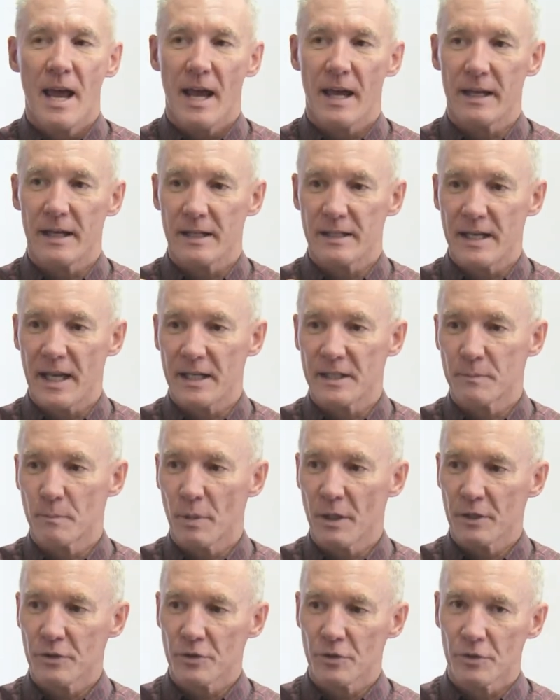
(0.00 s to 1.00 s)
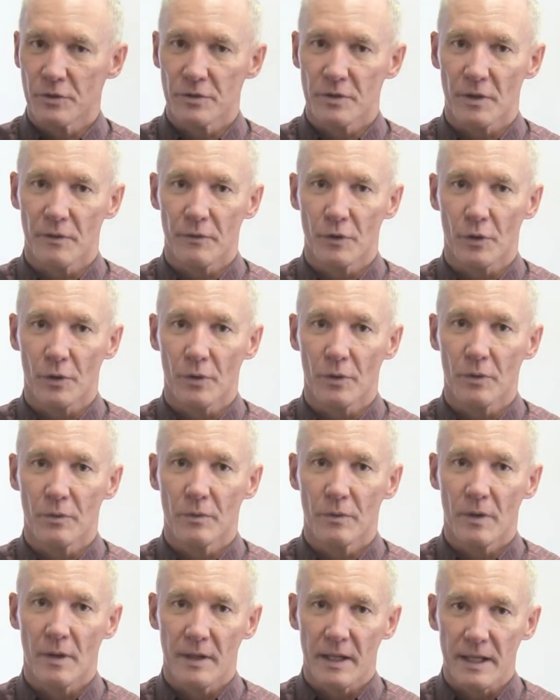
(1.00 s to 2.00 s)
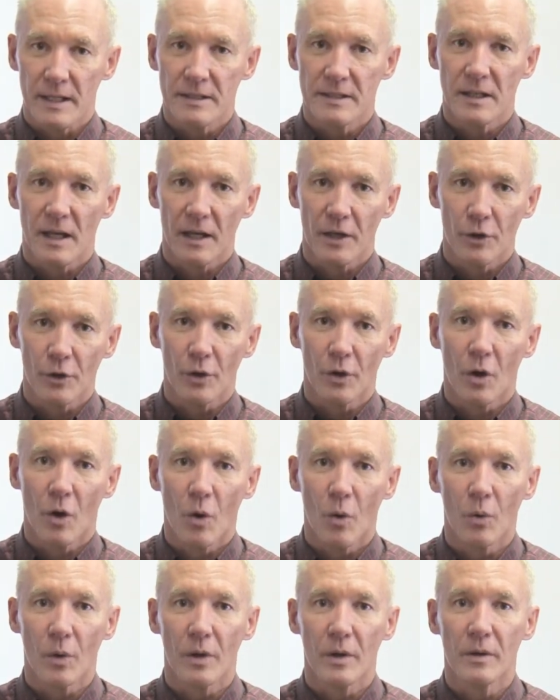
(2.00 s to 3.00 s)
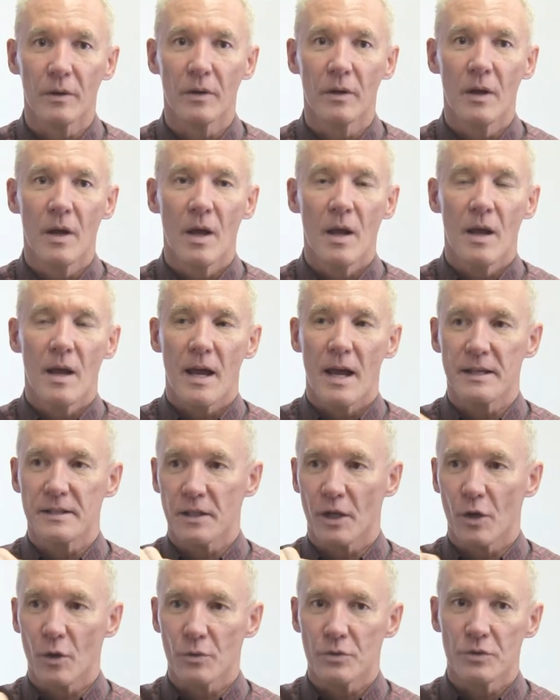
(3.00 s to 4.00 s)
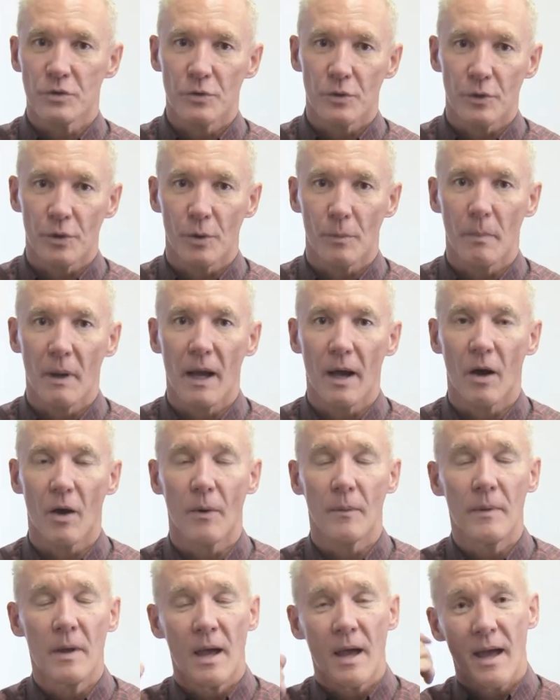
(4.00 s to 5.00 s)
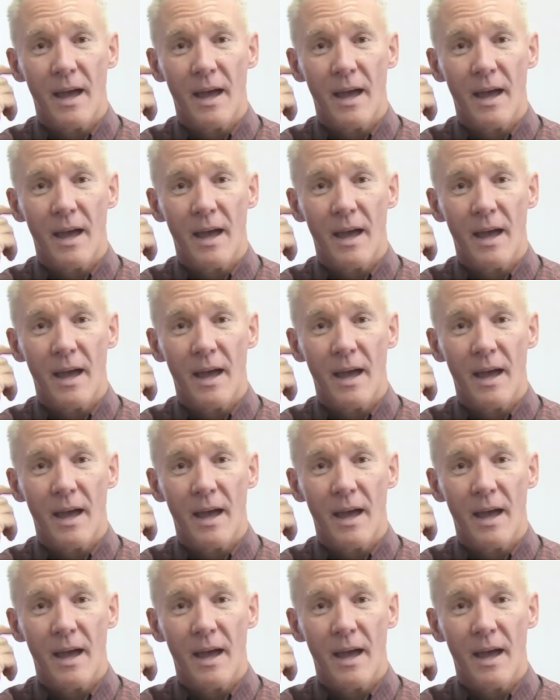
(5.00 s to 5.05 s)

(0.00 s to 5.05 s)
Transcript: and it takes pictures of the inside of your colon as it goes through your bowel.